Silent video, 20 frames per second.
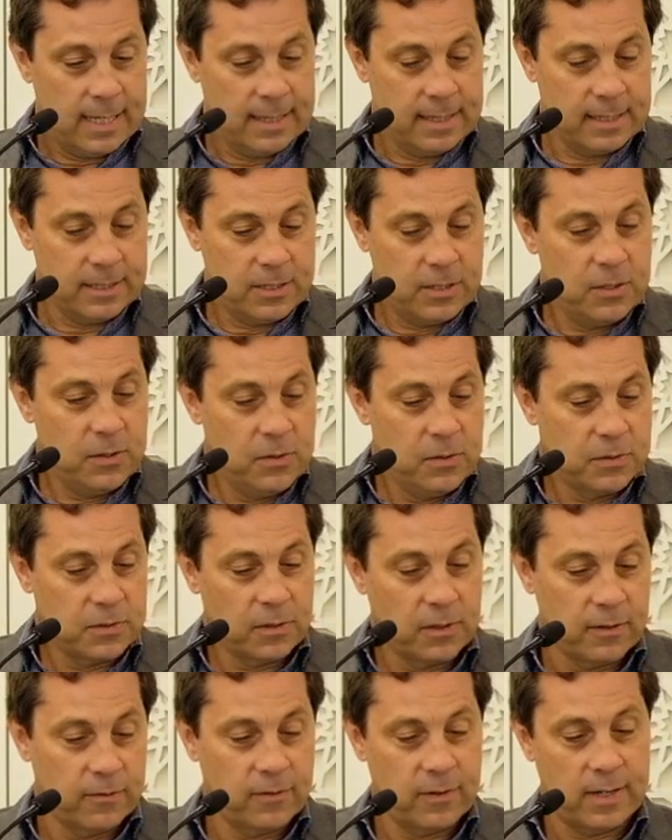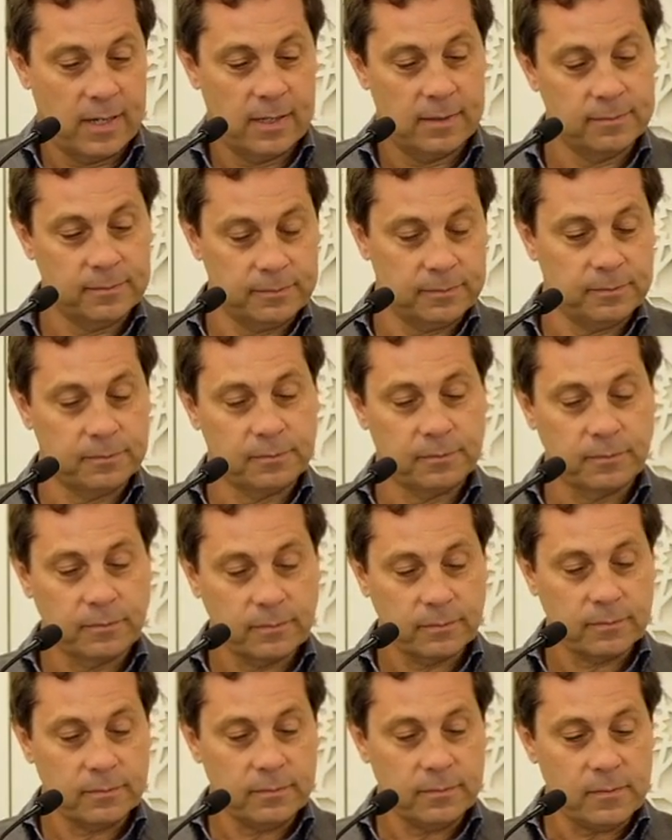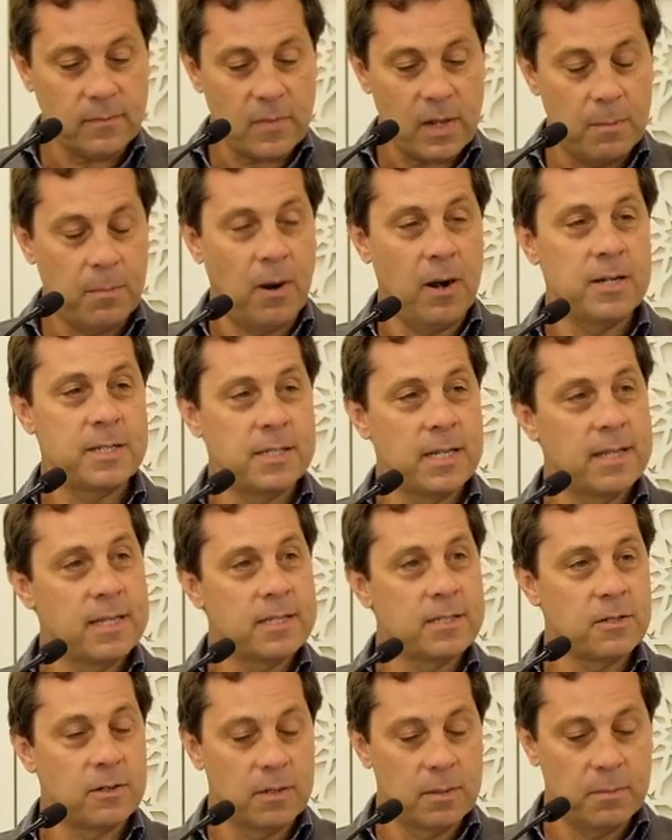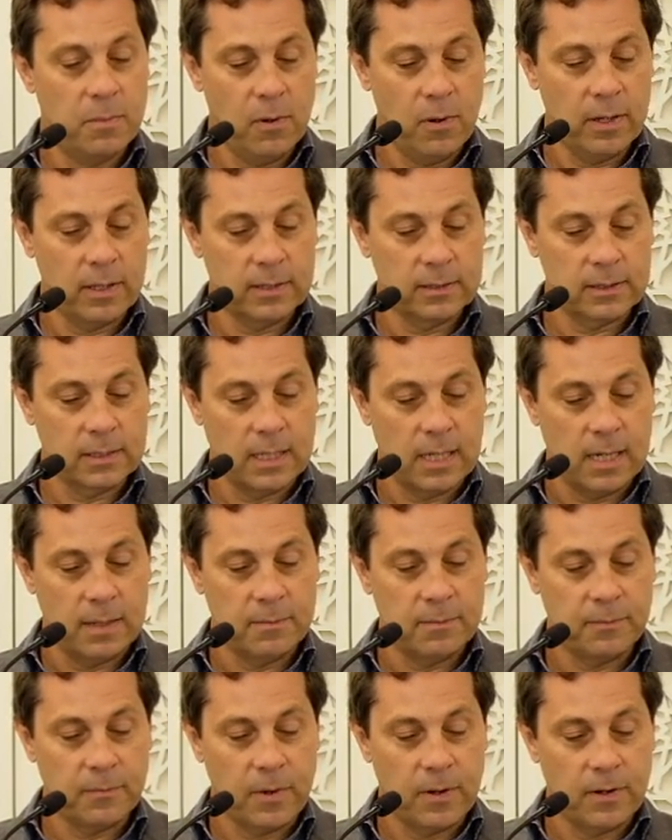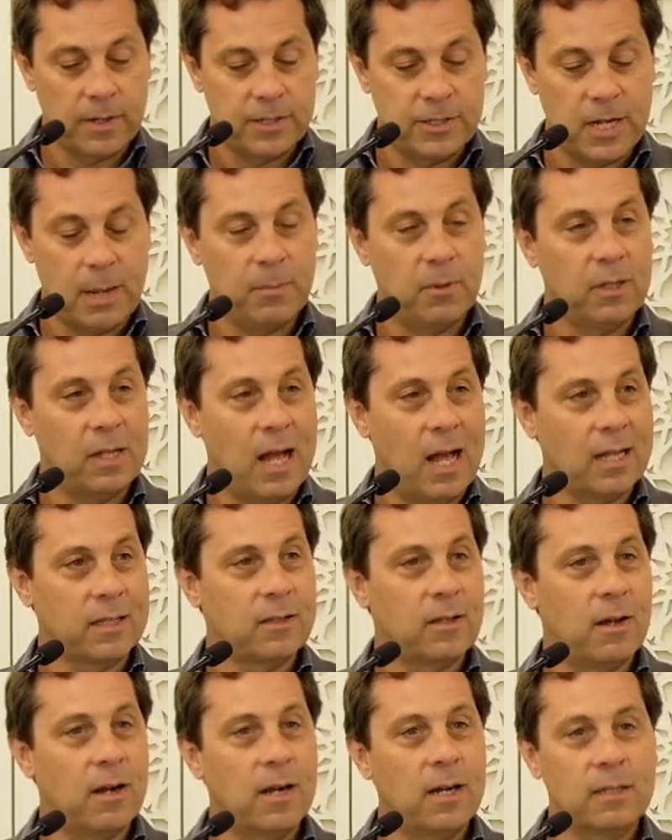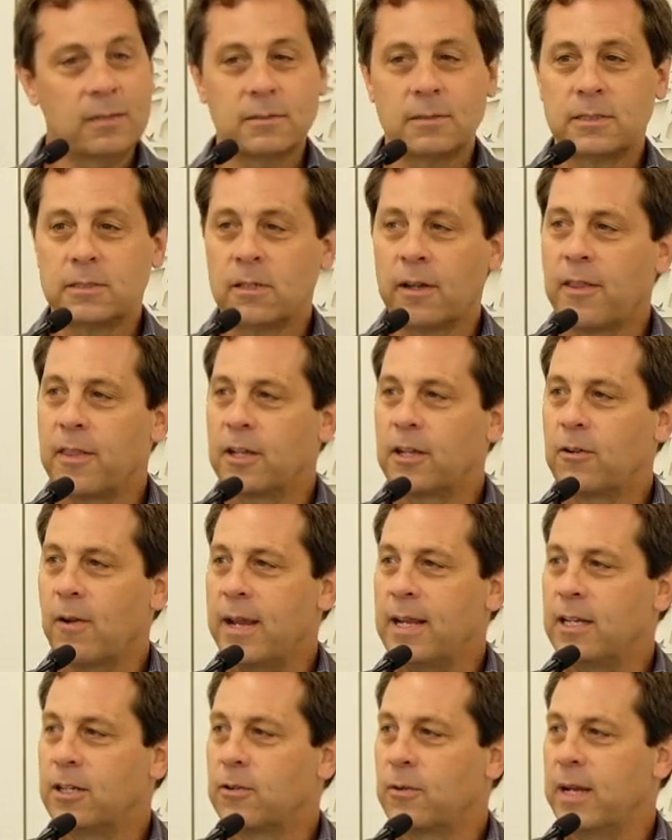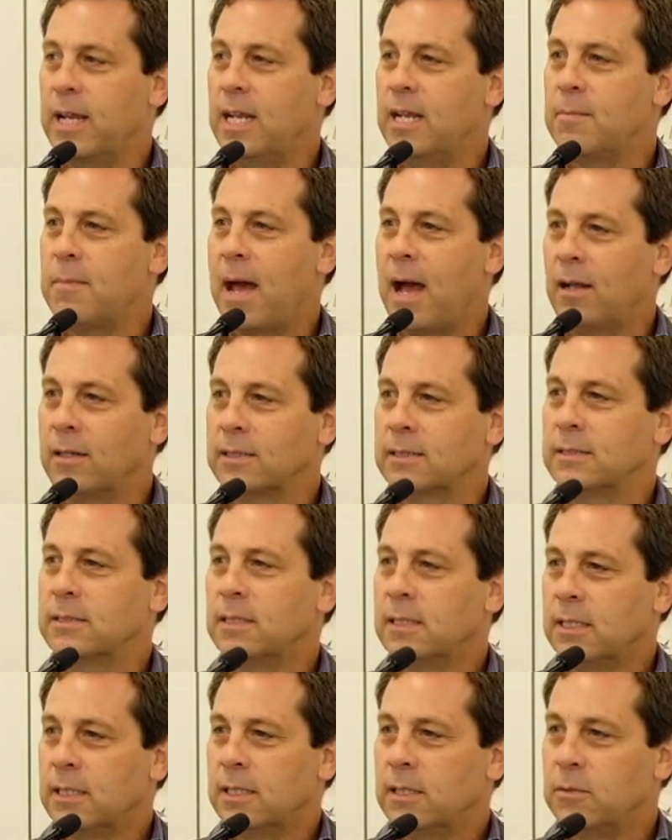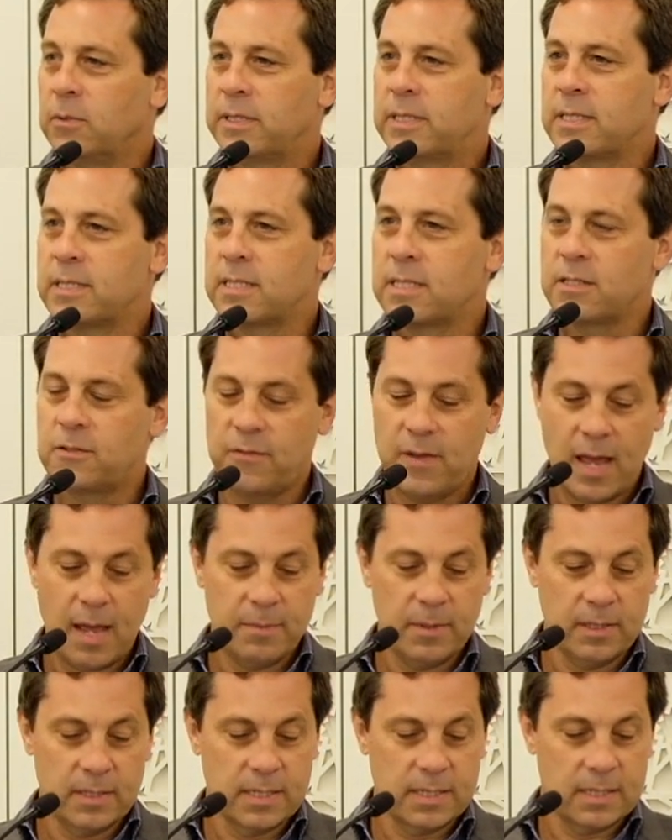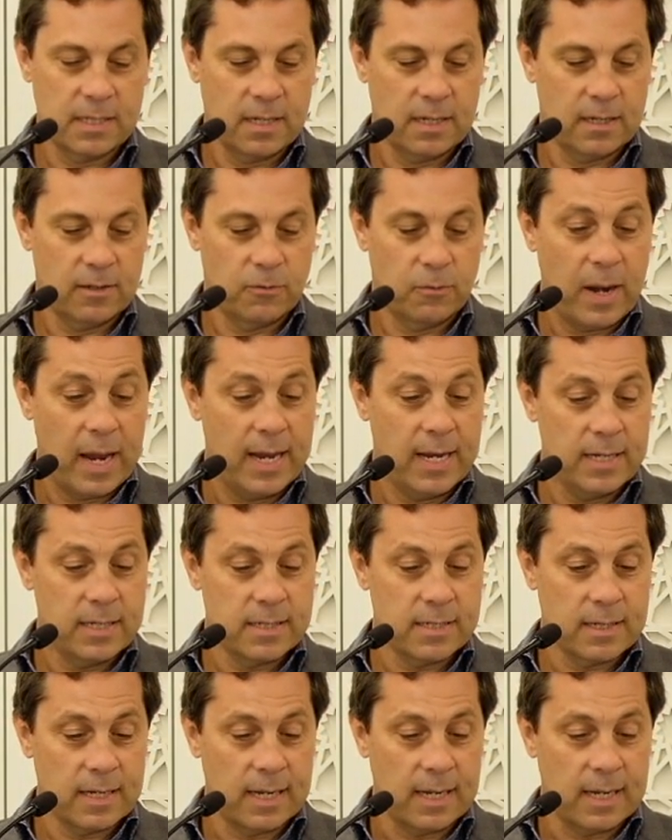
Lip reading: the two sort of parts to this are important are Jebel Akhtar, sort of the great green mountain, which is this fabulous range,